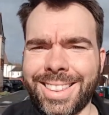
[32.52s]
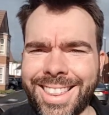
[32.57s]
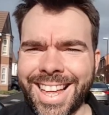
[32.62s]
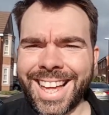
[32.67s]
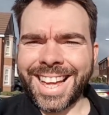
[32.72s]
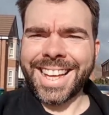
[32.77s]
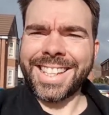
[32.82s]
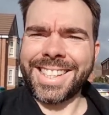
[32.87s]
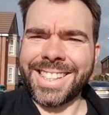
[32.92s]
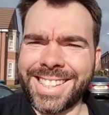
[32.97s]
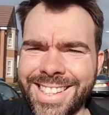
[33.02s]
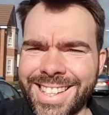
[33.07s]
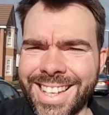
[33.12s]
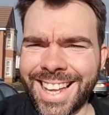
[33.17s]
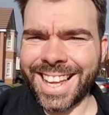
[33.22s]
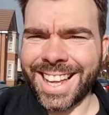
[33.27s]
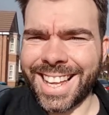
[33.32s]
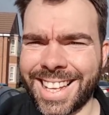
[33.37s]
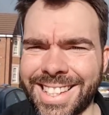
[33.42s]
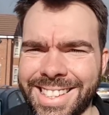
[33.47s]
This
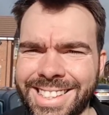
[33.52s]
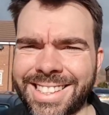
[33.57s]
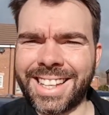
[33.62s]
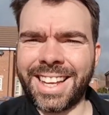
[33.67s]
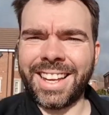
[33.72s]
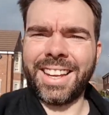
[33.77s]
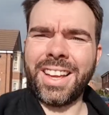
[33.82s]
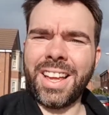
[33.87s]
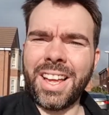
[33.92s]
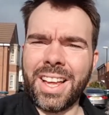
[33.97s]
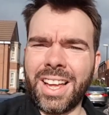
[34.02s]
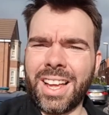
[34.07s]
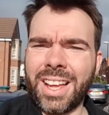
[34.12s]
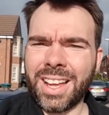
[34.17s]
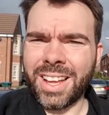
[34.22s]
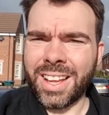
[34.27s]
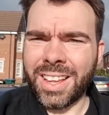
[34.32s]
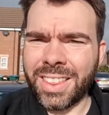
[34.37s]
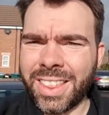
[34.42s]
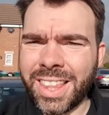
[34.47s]
is
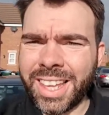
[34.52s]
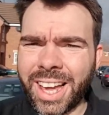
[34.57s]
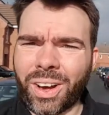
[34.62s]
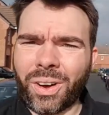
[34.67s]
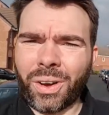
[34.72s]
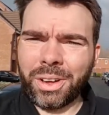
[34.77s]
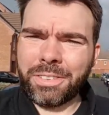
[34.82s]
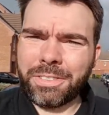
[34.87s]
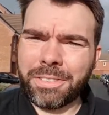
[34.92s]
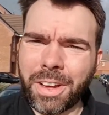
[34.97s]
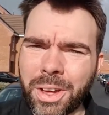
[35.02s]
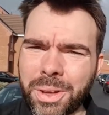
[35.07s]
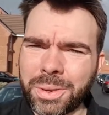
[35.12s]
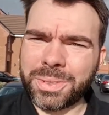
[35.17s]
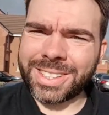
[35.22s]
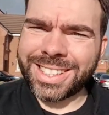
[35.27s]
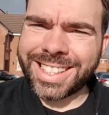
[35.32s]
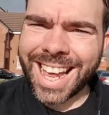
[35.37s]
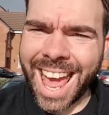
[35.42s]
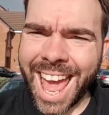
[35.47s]
the
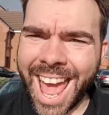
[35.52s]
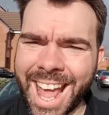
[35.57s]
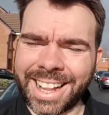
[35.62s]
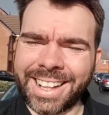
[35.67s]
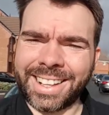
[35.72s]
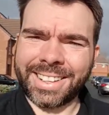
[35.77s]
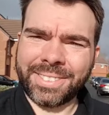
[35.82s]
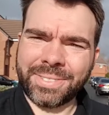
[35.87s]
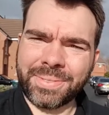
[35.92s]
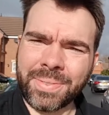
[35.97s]
iPhone 10.